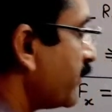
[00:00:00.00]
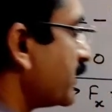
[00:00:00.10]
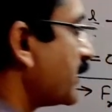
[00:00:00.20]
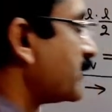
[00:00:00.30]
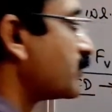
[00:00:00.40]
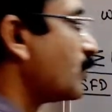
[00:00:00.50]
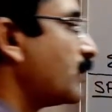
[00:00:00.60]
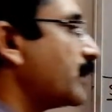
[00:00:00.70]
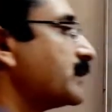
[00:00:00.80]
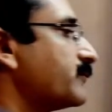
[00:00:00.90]
there is no
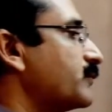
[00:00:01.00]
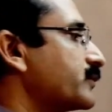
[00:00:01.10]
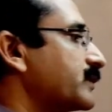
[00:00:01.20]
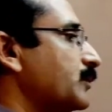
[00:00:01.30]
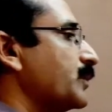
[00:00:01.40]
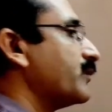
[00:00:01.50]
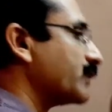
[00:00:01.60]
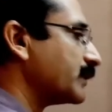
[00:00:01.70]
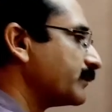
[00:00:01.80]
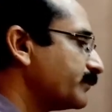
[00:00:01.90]
other force in
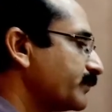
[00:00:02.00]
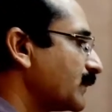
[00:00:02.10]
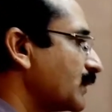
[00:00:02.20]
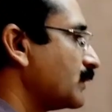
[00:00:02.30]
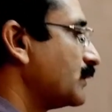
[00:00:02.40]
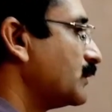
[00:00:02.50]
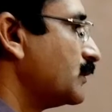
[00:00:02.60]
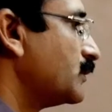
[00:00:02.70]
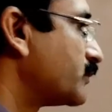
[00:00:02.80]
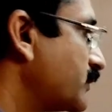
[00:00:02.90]
between.
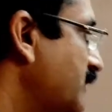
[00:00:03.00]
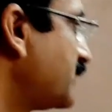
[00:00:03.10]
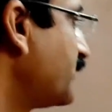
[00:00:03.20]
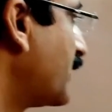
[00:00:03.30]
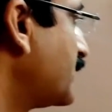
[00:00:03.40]
So this is the